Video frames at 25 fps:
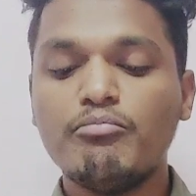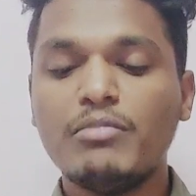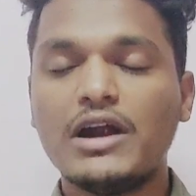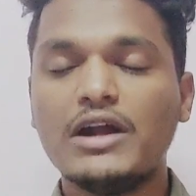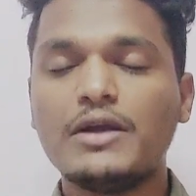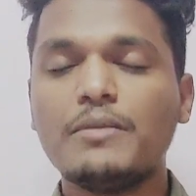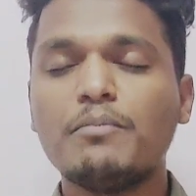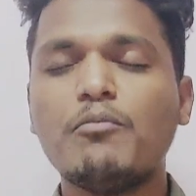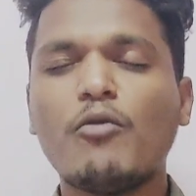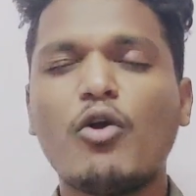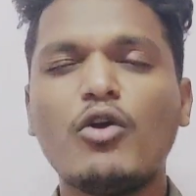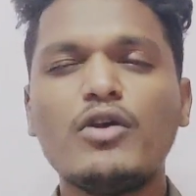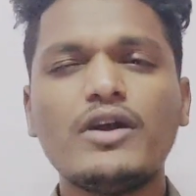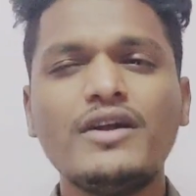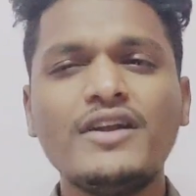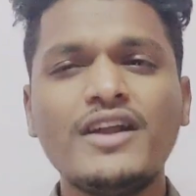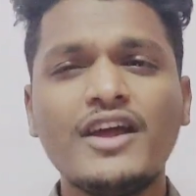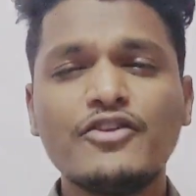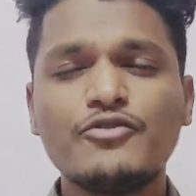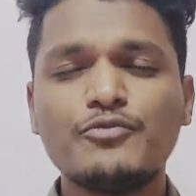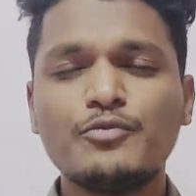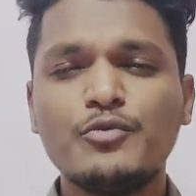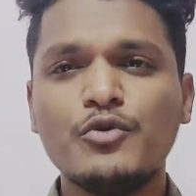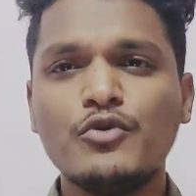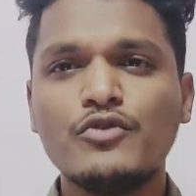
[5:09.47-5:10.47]
But modern
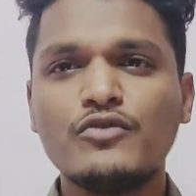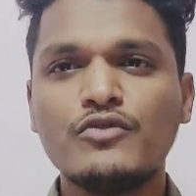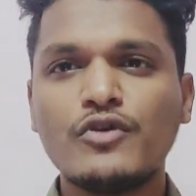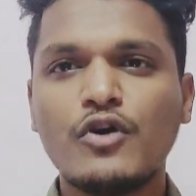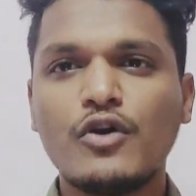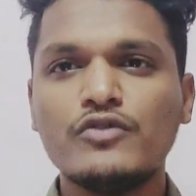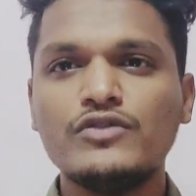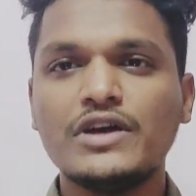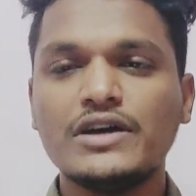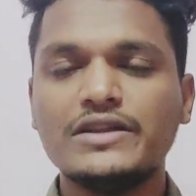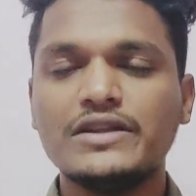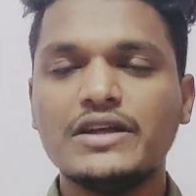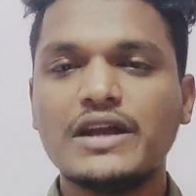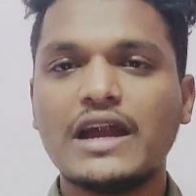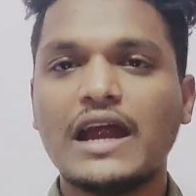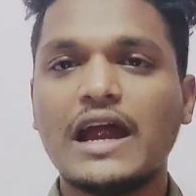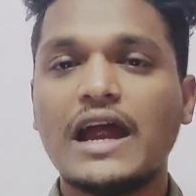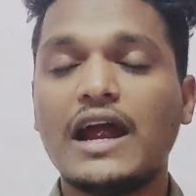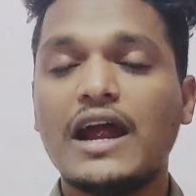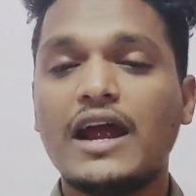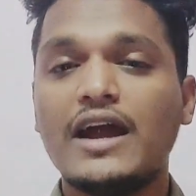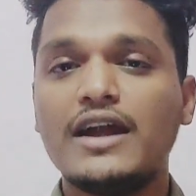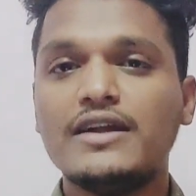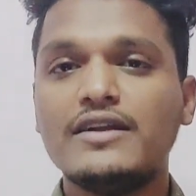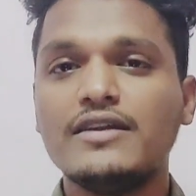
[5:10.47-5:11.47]
textbooks on the other
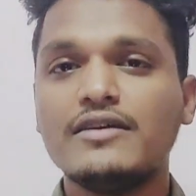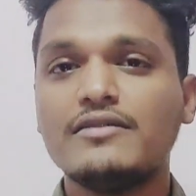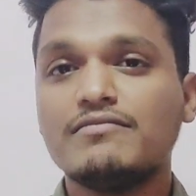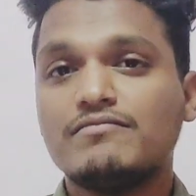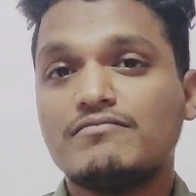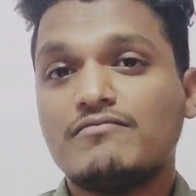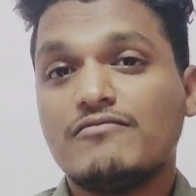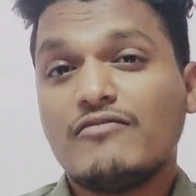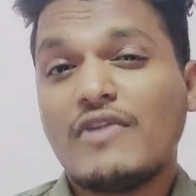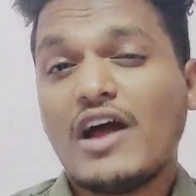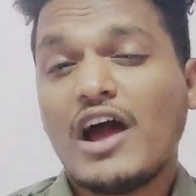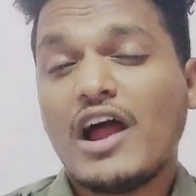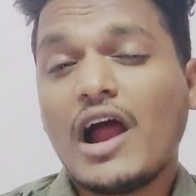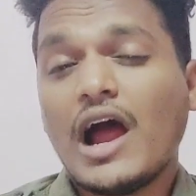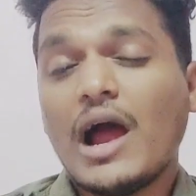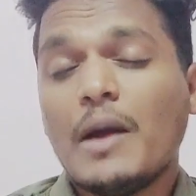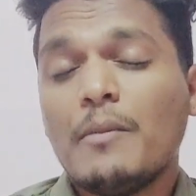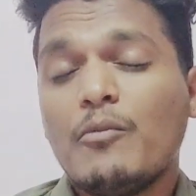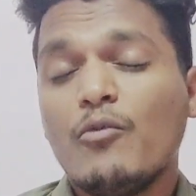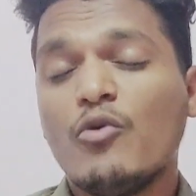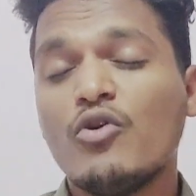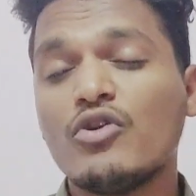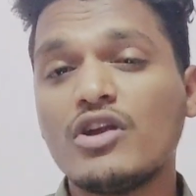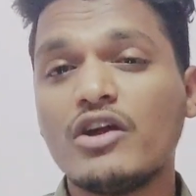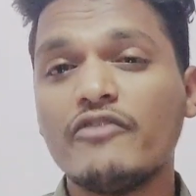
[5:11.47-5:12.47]
hand, I'm
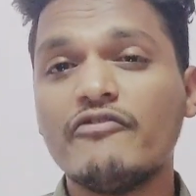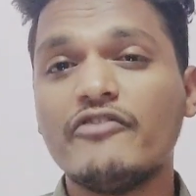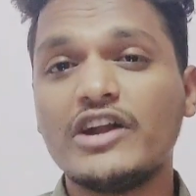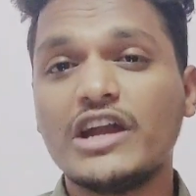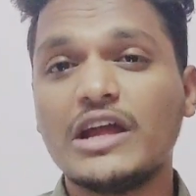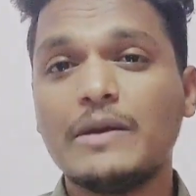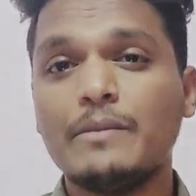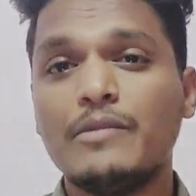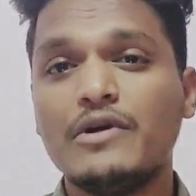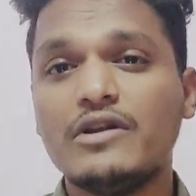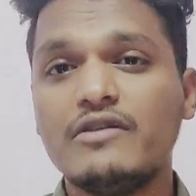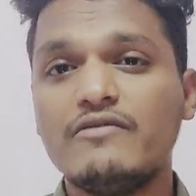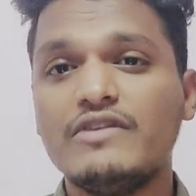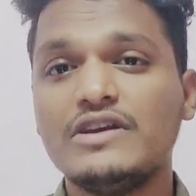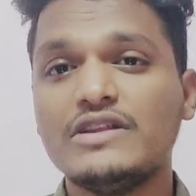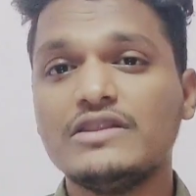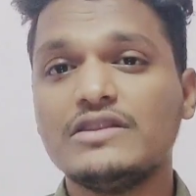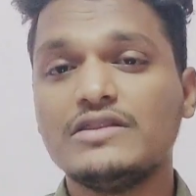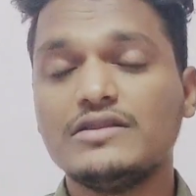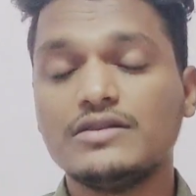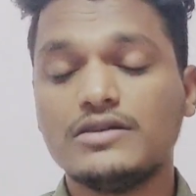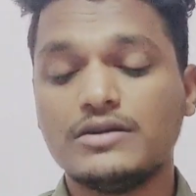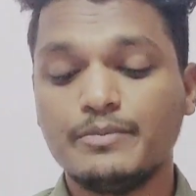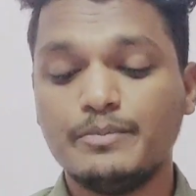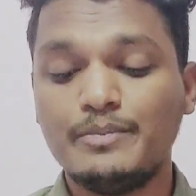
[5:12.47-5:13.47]
more comfortable
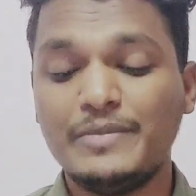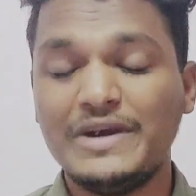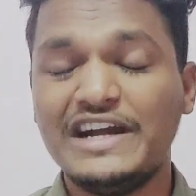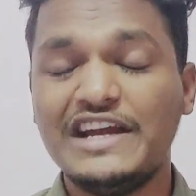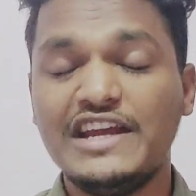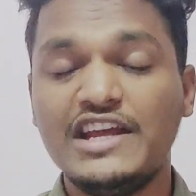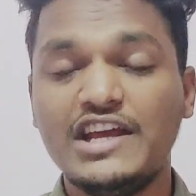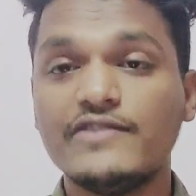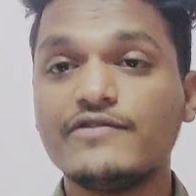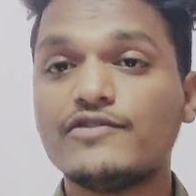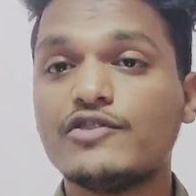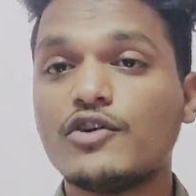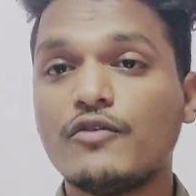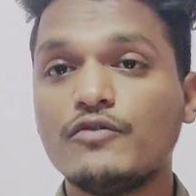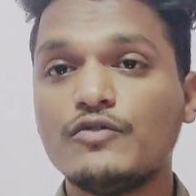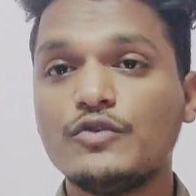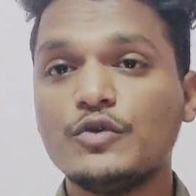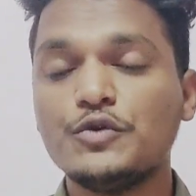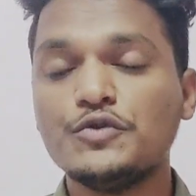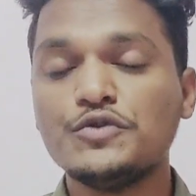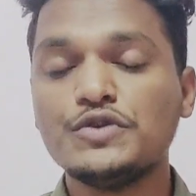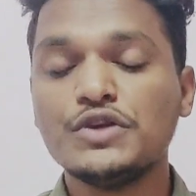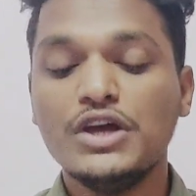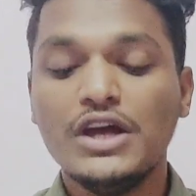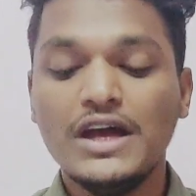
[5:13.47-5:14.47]
with PDFs of
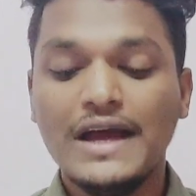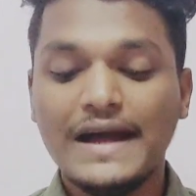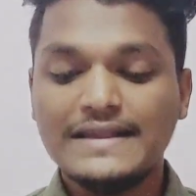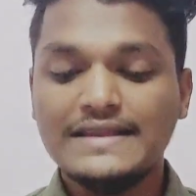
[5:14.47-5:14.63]
those.